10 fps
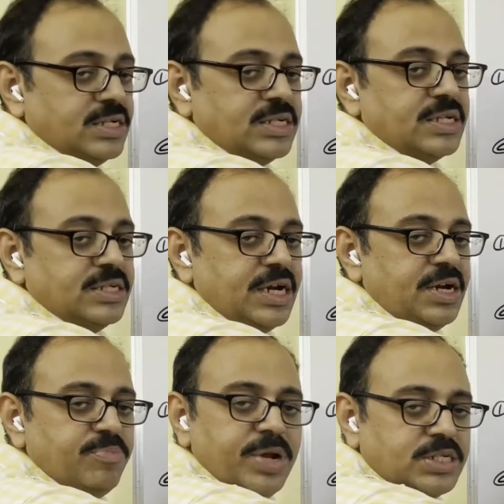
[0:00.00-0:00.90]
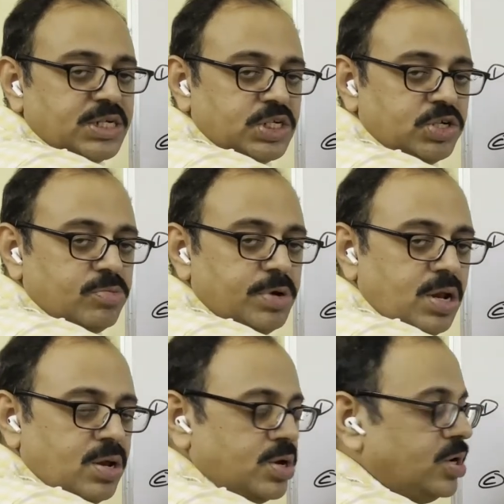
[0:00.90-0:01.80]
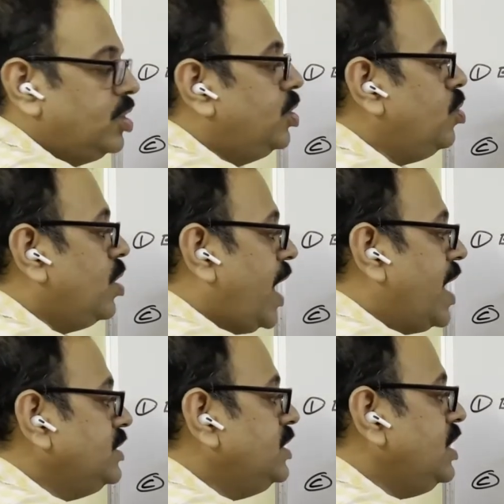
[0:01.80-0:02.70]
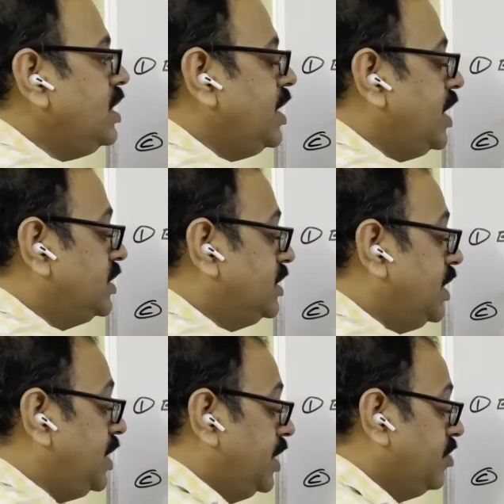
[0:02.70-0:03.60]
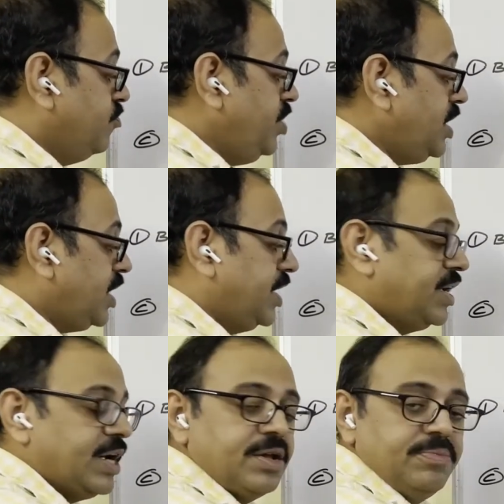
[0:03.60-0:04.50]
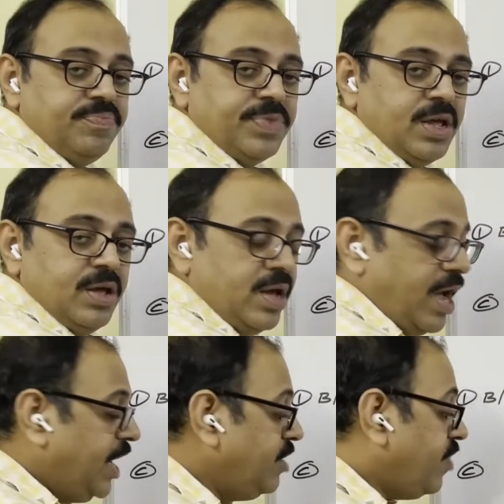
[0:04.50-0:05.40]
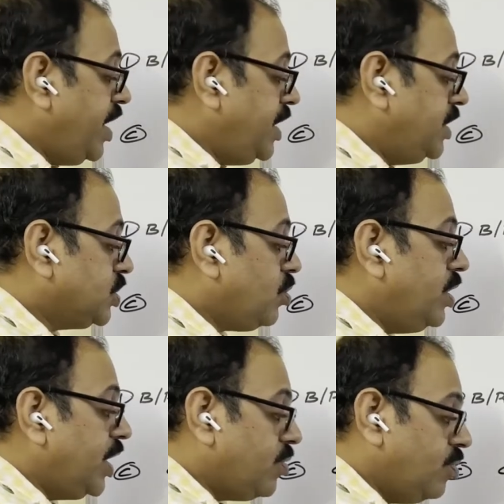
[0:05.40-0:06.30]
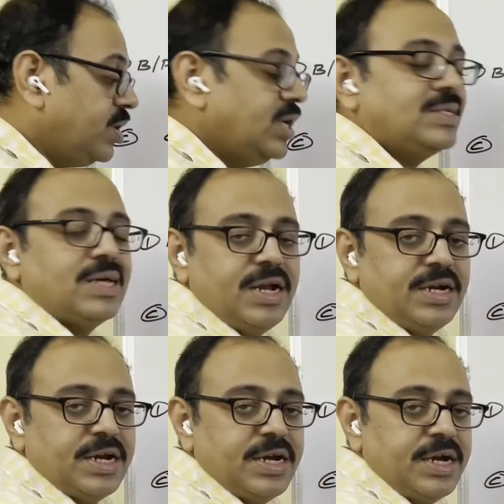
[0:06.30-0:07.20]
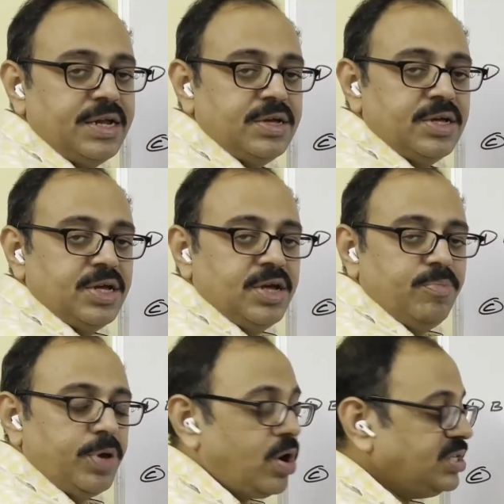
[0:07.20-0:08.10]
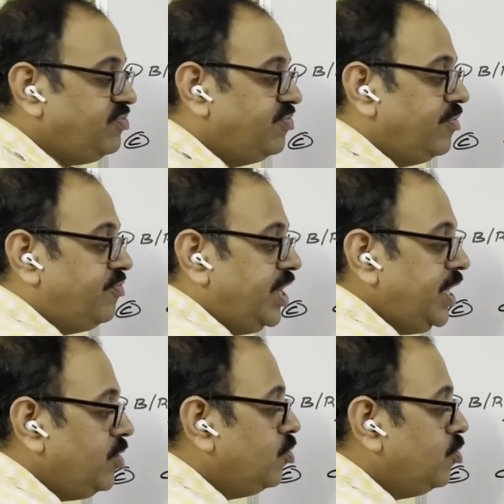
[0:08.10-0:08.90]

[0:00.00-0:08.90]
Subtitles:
this asset, bills receivable. To cancel that asset, we credited. And why discount account is created? Because 50